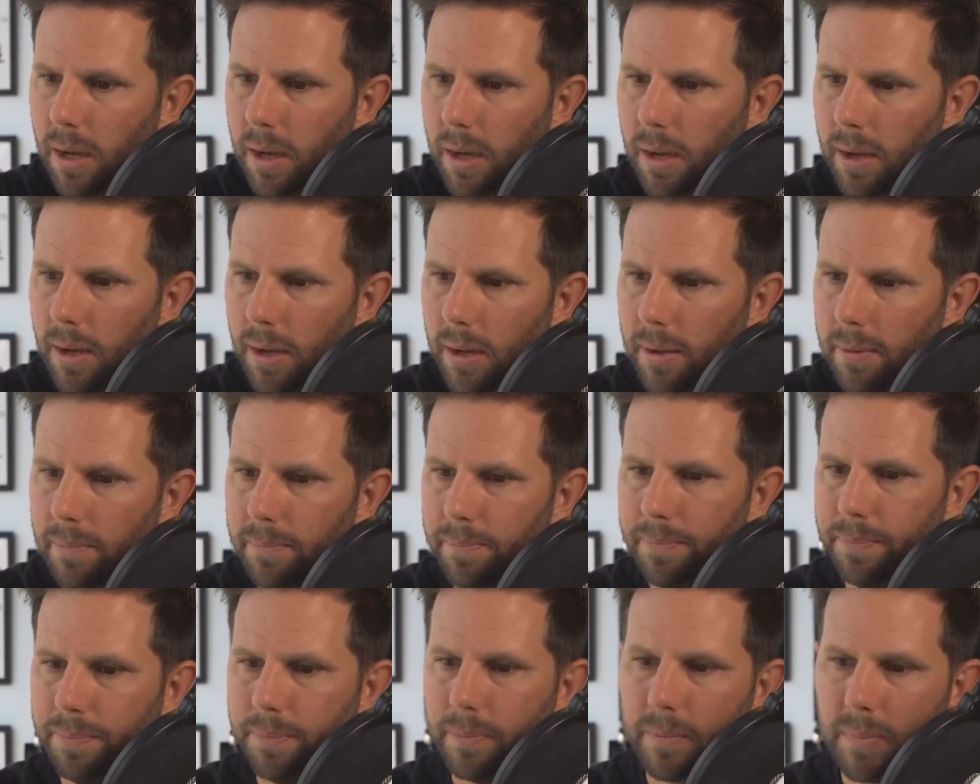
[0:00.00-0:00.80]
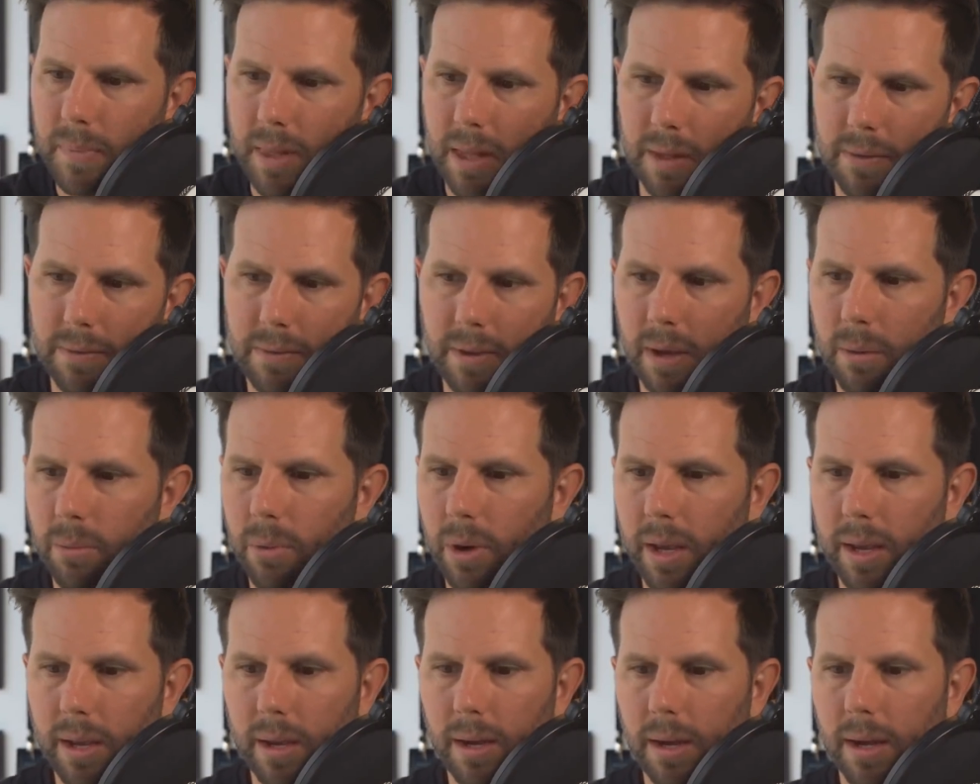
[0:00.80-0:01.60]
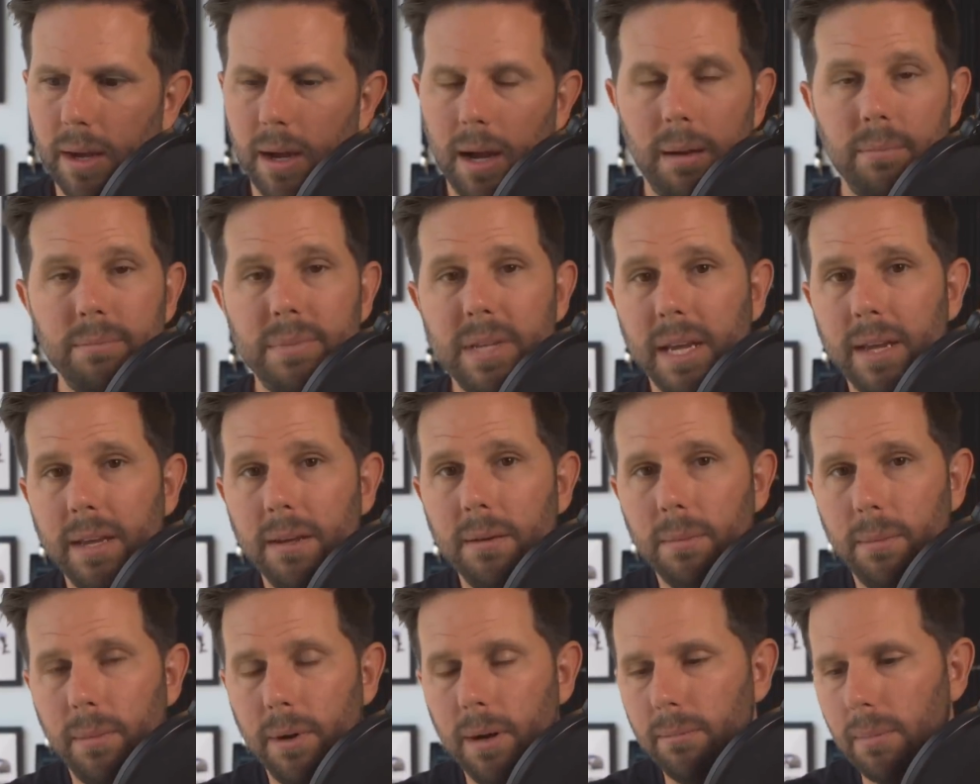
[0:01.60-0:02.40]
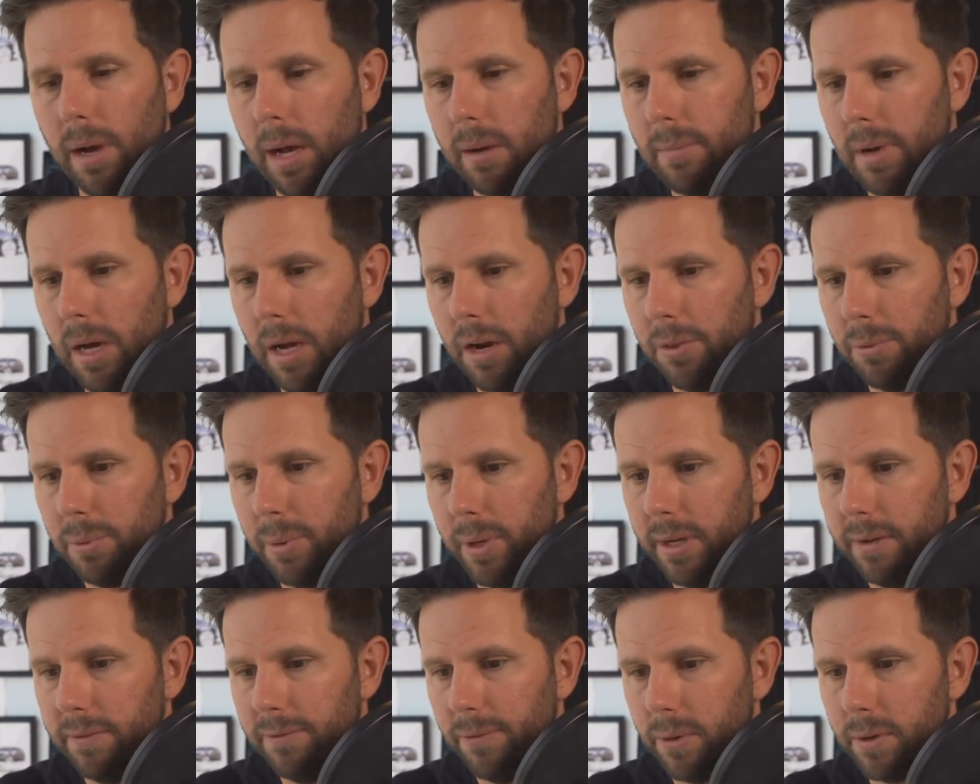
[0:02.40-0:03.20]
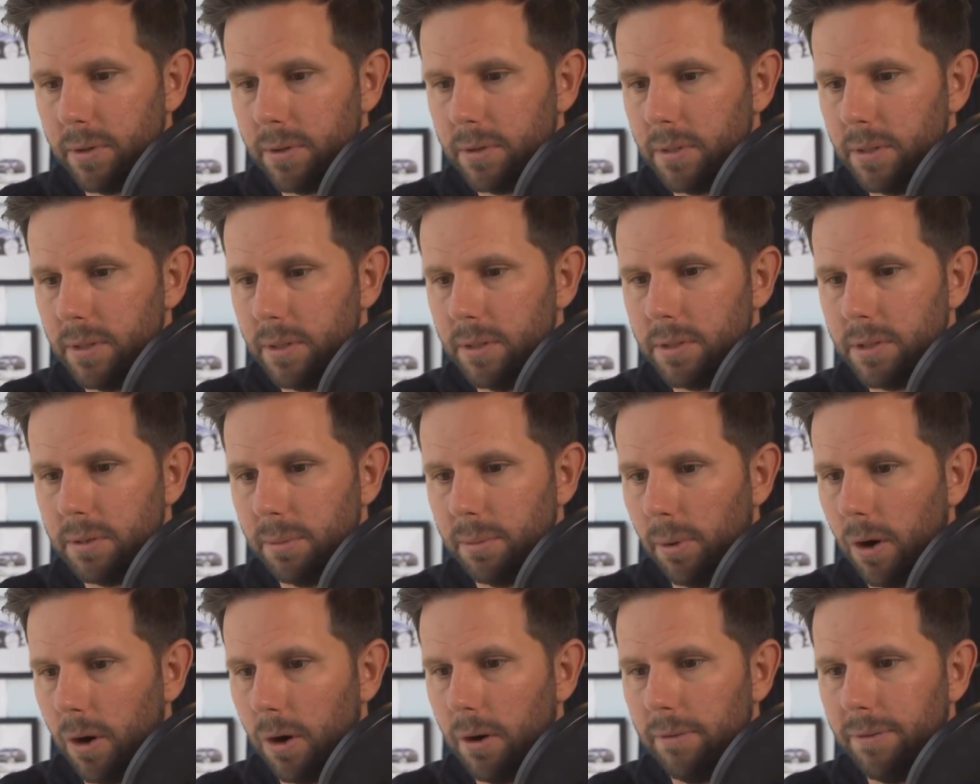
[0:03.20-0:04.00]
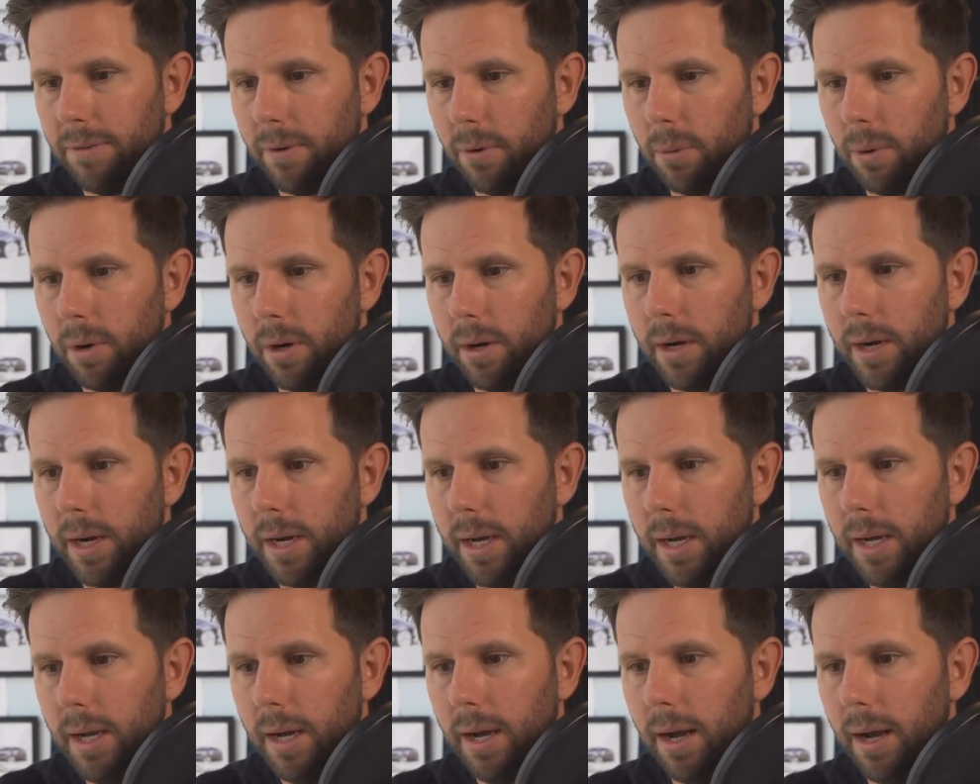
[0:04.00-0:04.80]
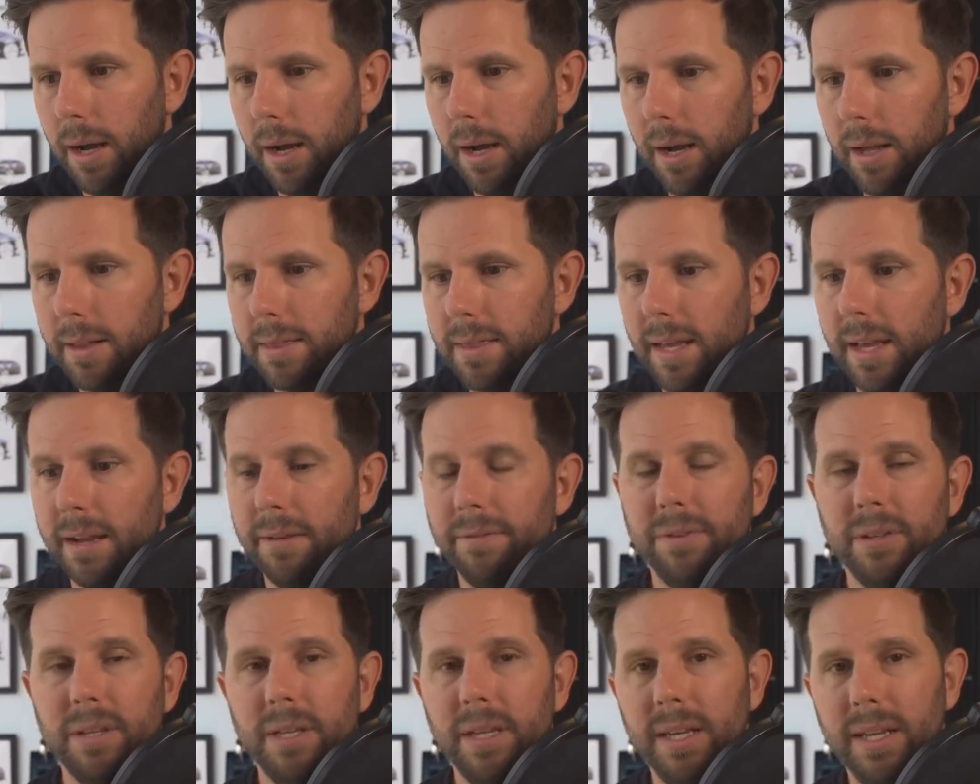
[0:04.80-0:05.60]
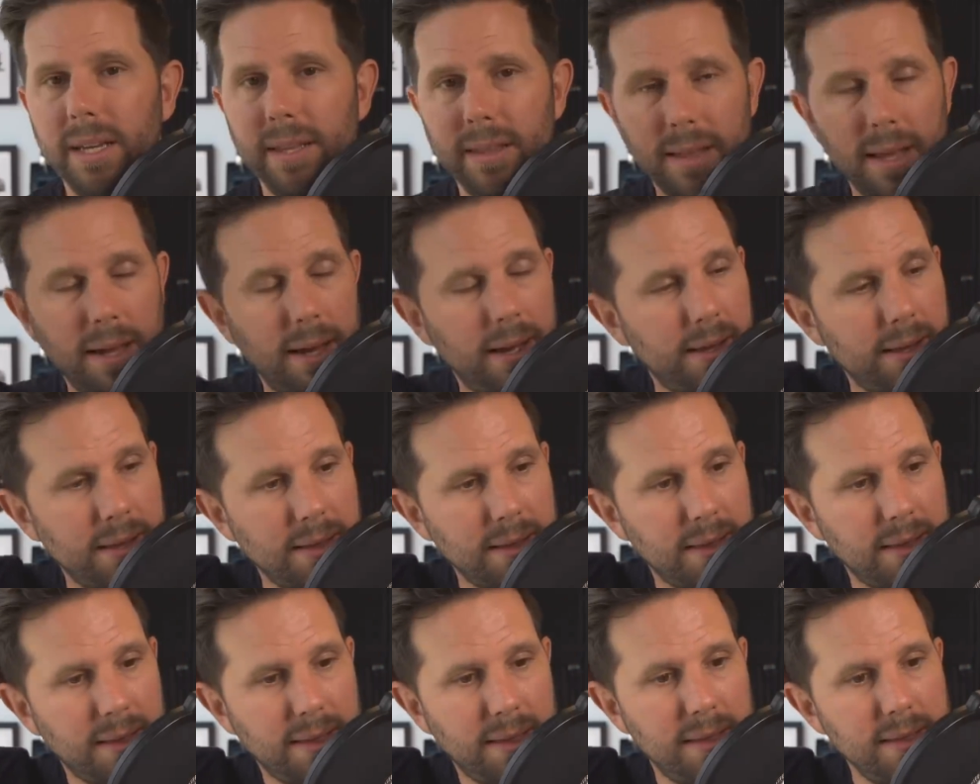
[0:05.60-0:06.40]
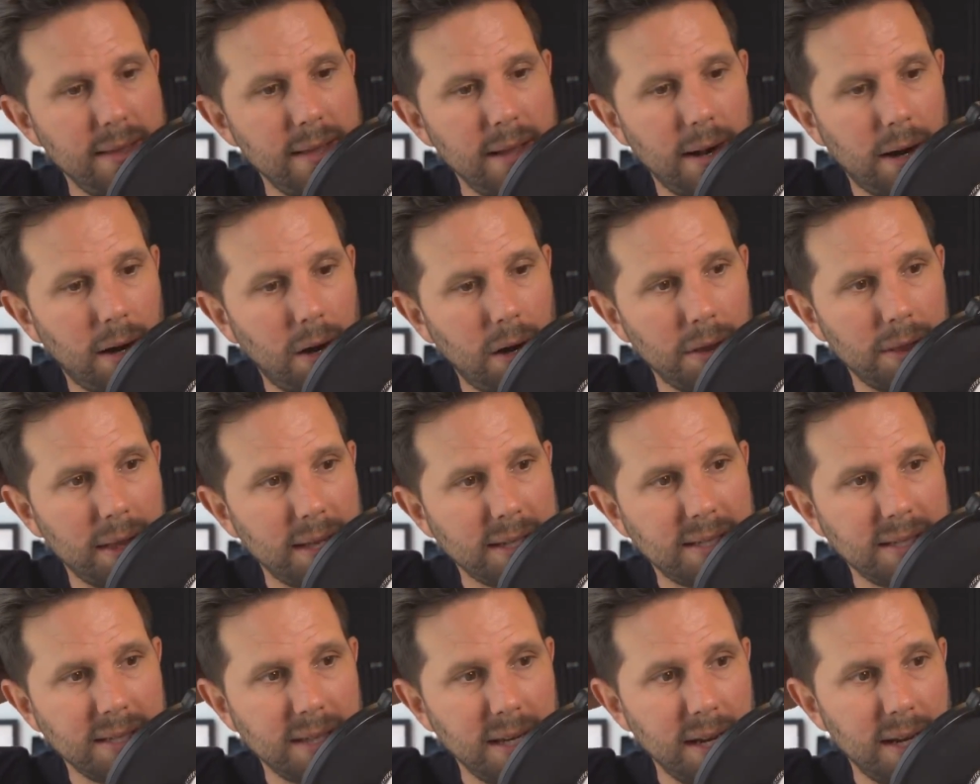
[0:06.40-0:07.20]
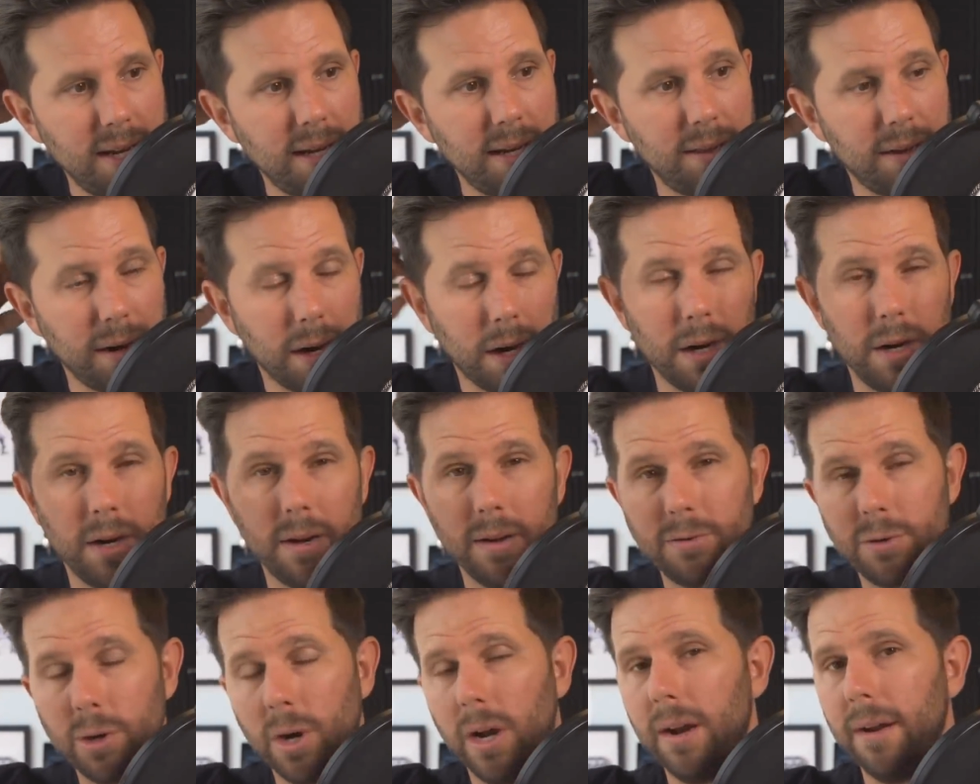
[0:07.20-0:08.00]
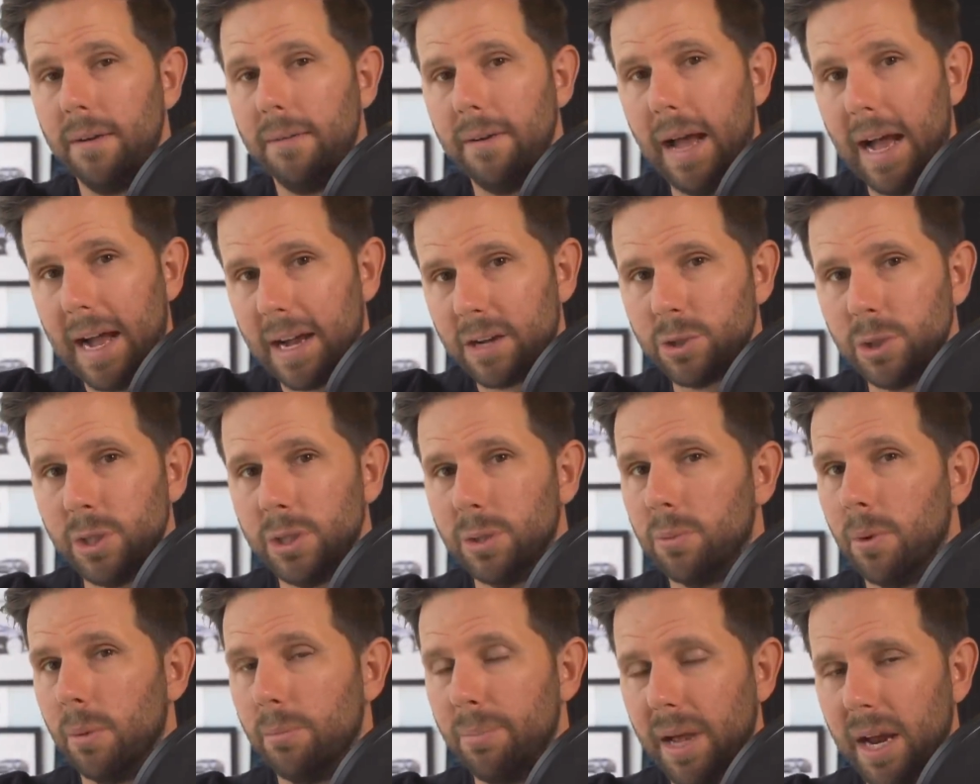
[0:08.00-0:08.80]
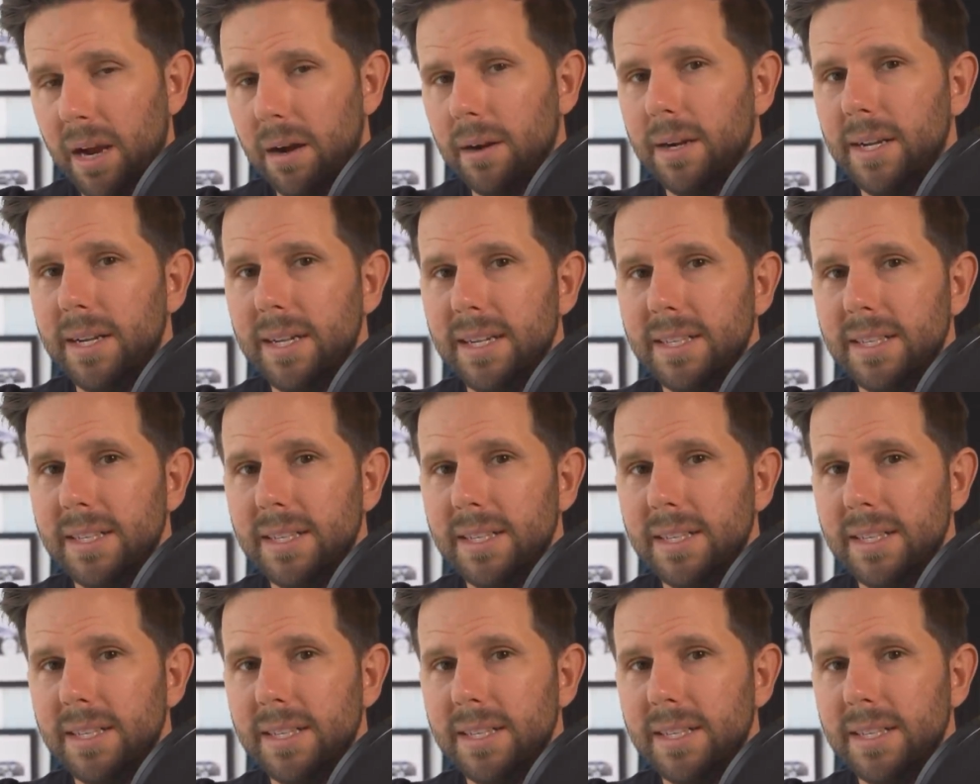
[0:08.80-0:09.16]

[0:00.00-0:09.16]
Um, same way. Uh, I'm taking my Model three in for uh, tomorrow for work. Uh, thankfully, the, all that's needed, they're going to try to actually repair